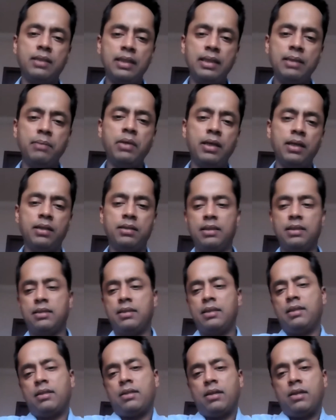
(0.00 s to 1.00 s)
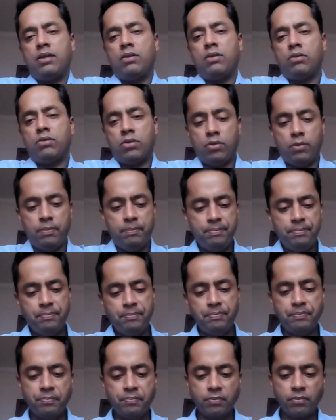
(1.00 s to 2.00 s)
emails, etc. So
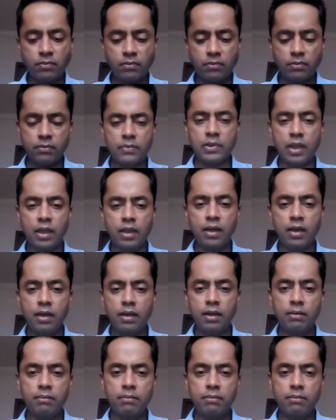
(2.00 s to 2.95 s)
uh,